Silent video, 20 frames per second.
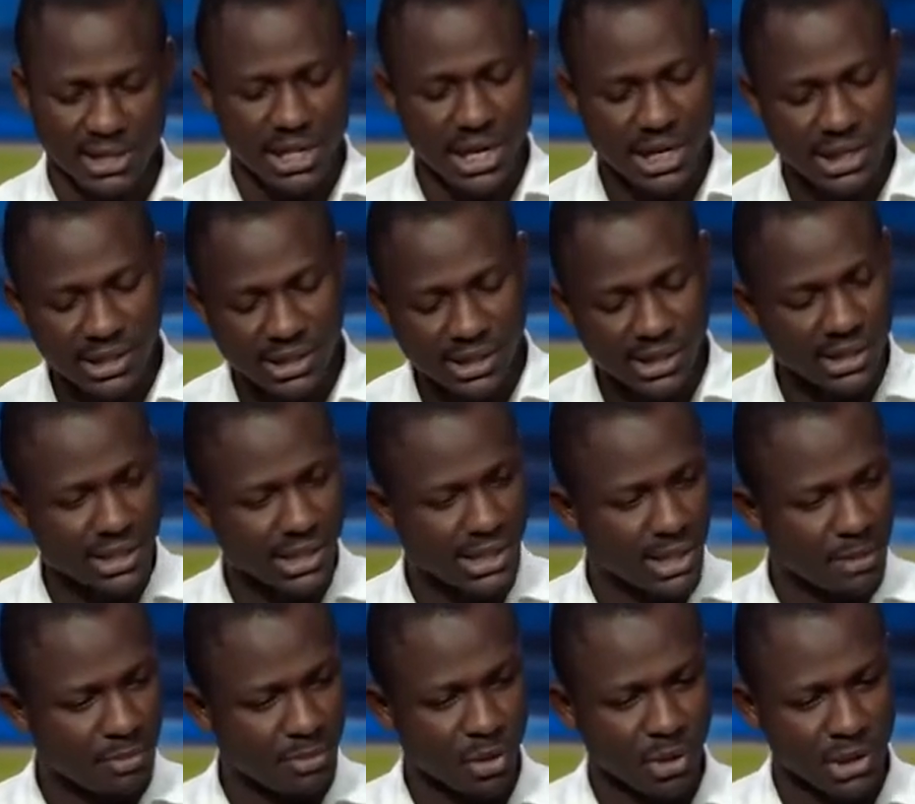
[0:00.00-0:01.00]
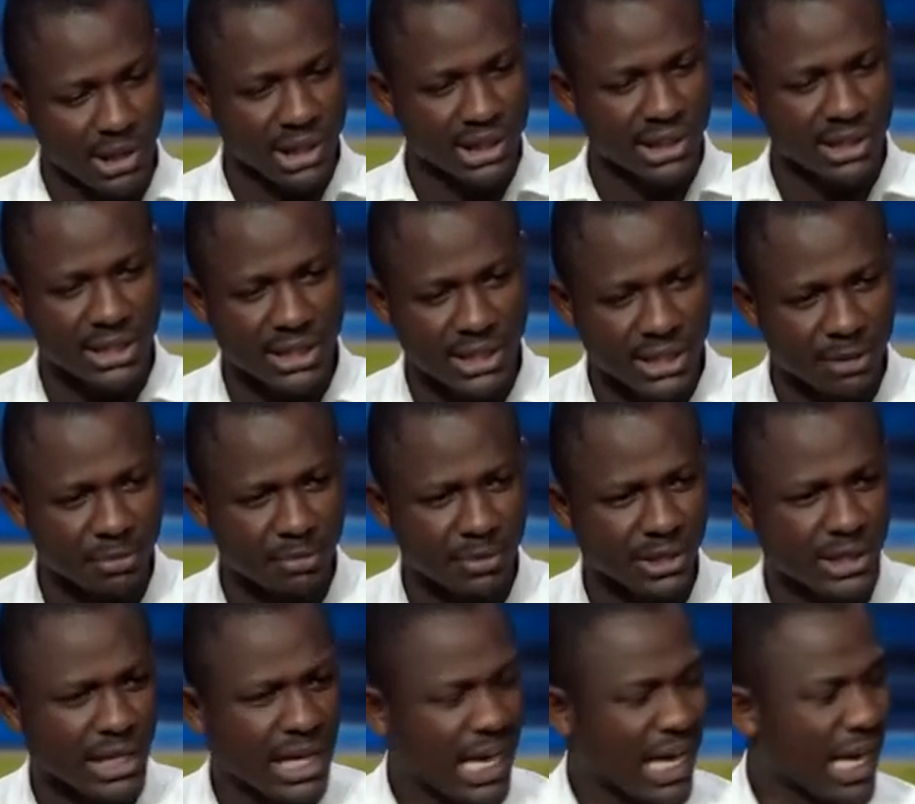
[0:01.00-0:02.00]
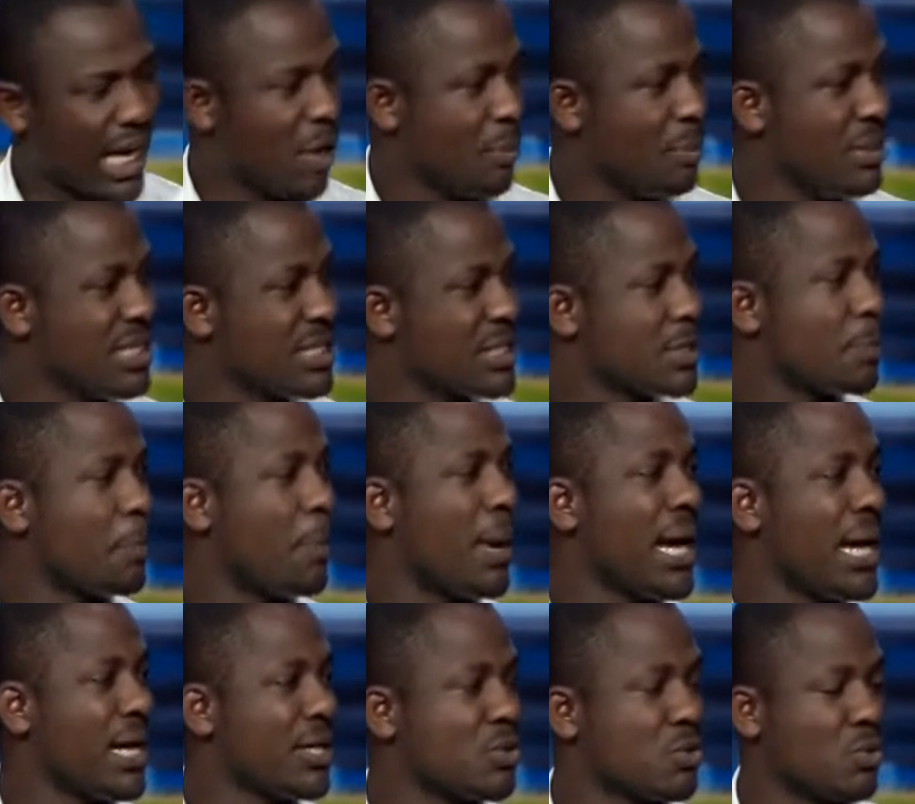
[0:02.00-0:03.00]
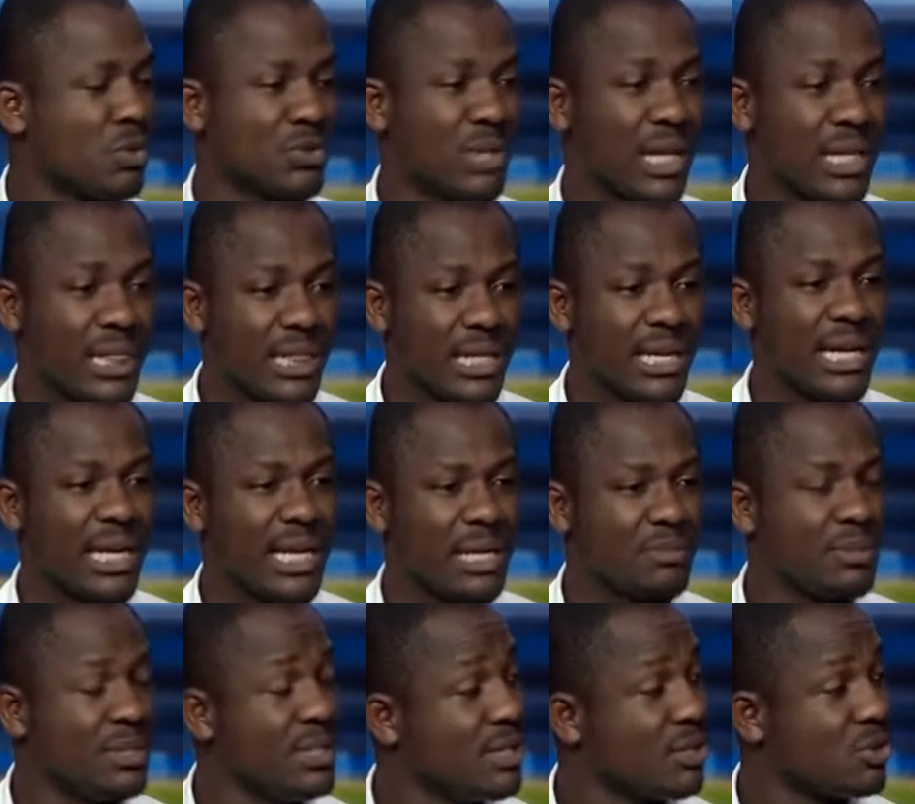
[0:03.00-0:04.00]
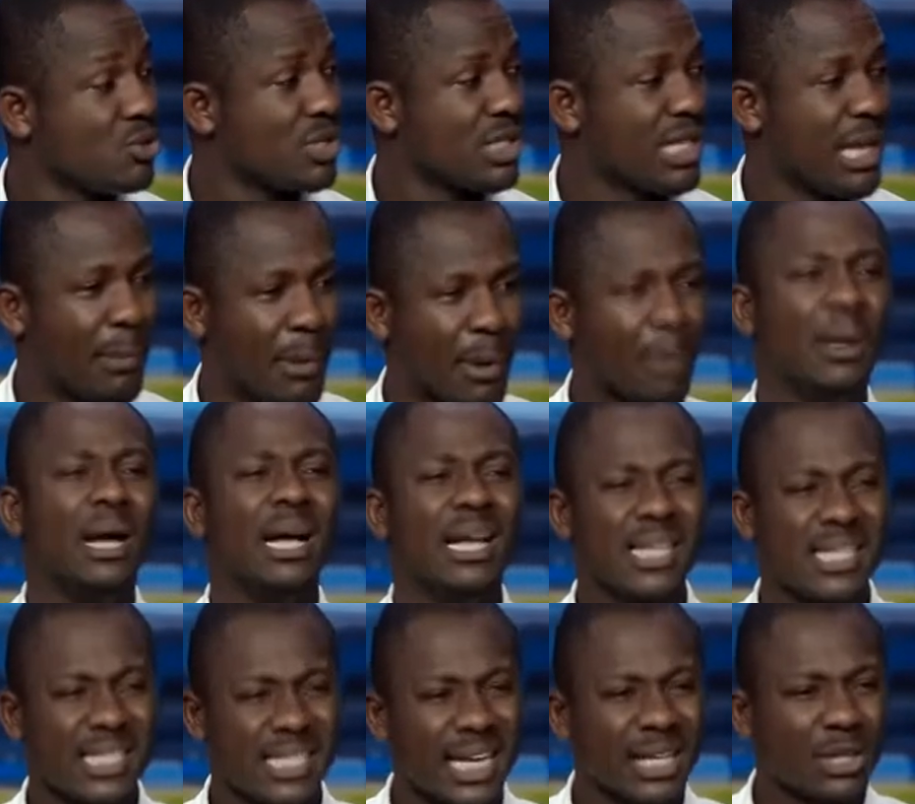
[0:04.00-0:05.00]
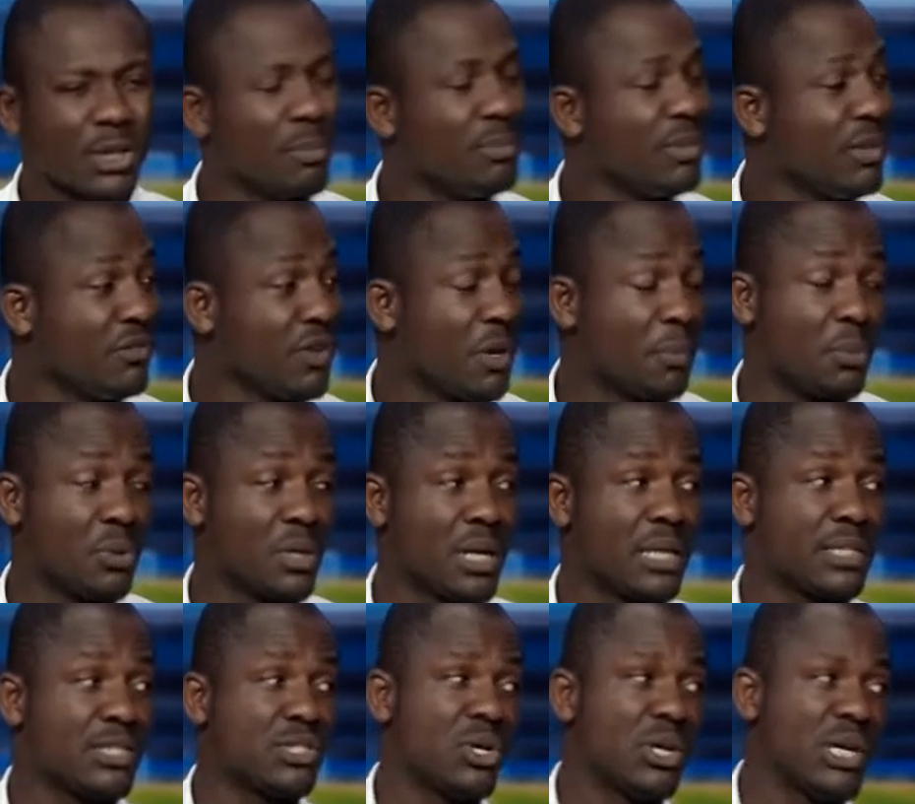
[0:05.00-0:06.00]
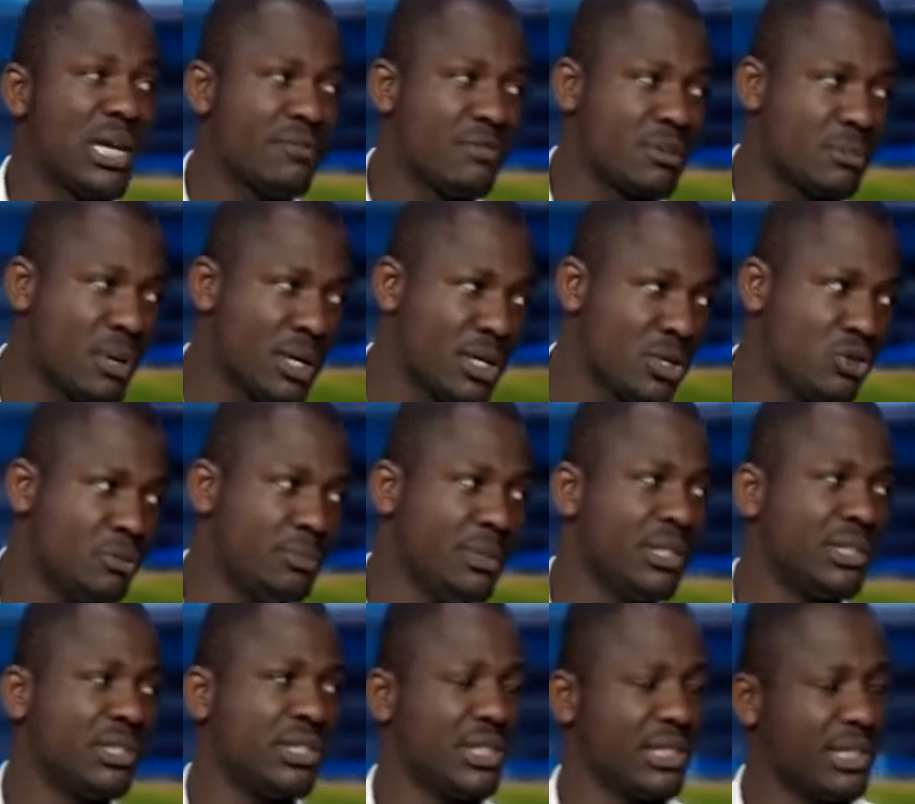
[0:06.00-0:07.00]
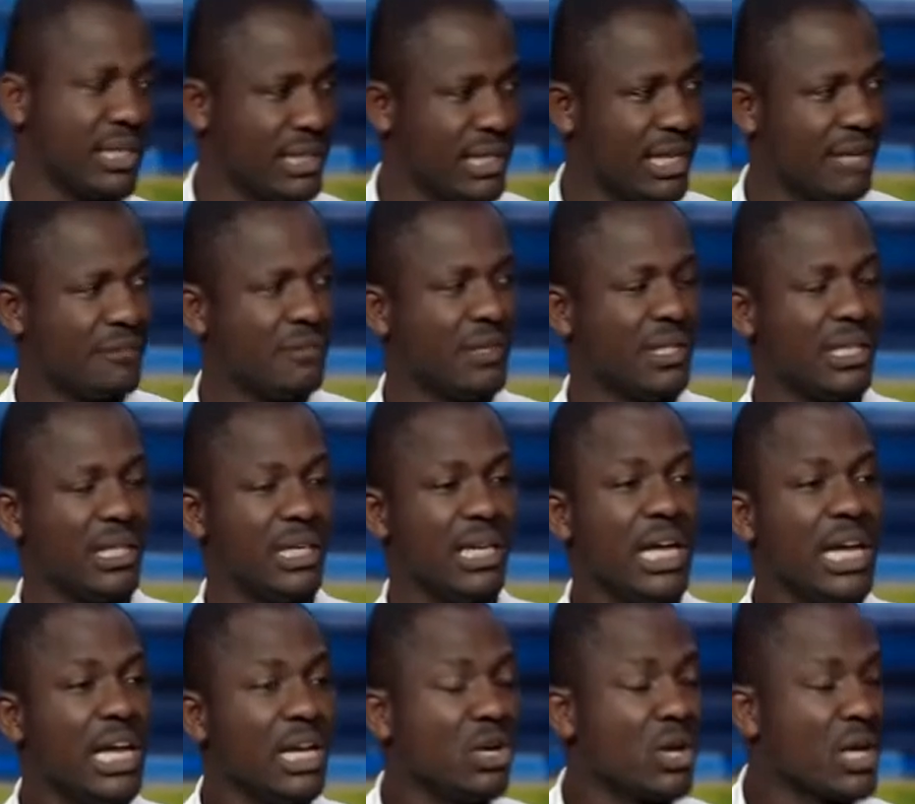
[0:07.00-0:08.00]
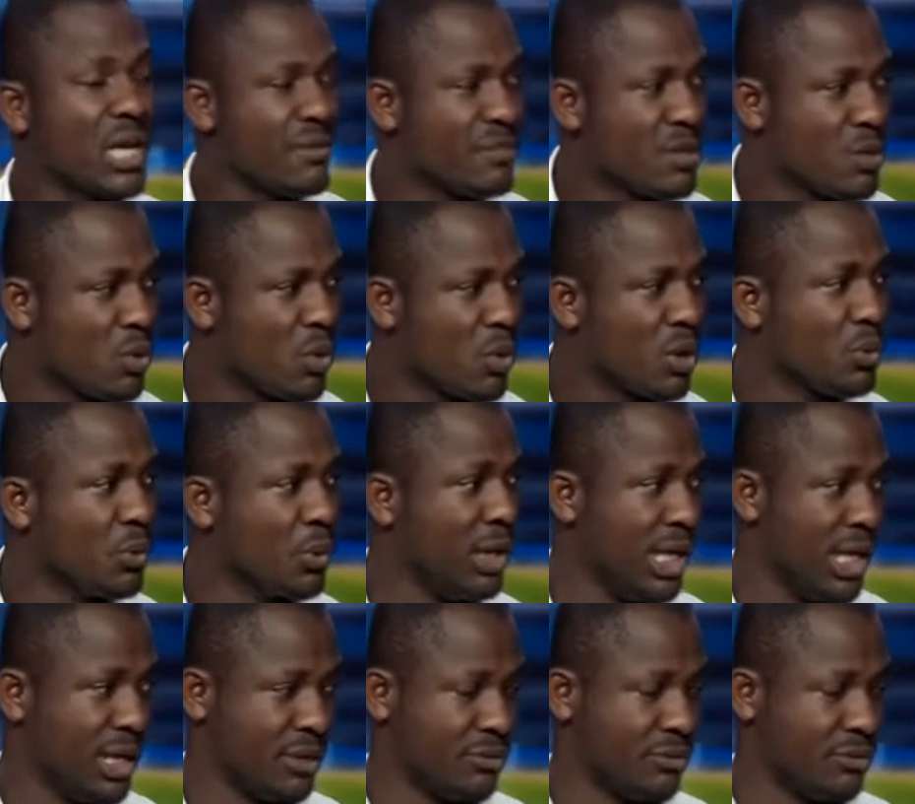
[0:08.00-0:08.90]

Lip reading: Kenny did the same thing. Onyeka did the same thing. Yeah. I'll be inspired to want to. I think LMC need to step up, set up different programs. Not everybody will be interested, definitely. Okay. Not everyone will learn.